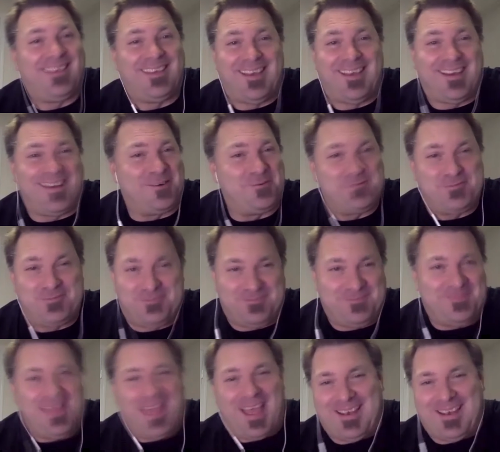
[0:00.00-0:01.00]

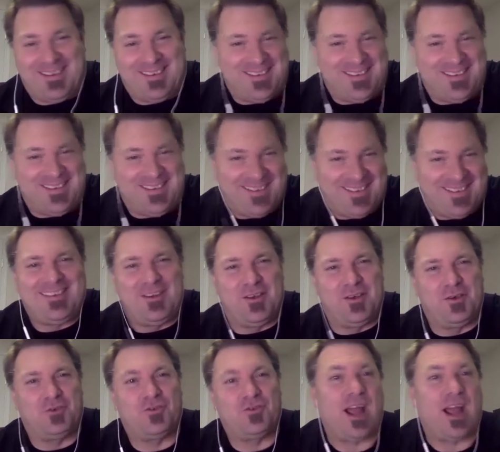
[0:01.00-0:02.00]
and,
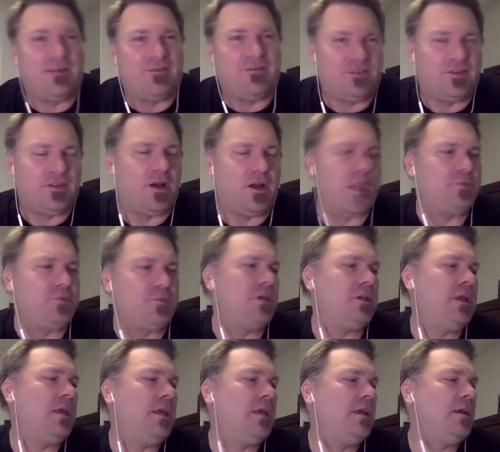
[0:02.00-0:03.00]
travel's an
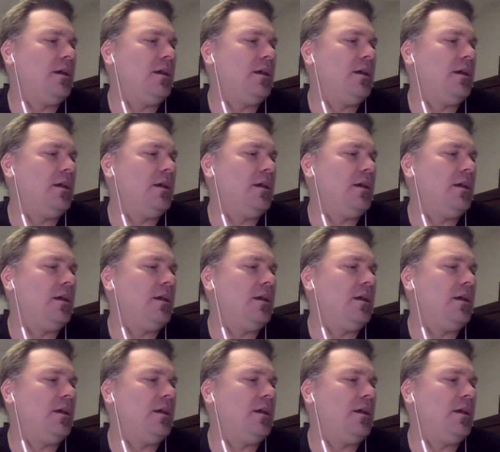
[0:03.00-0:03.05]
option.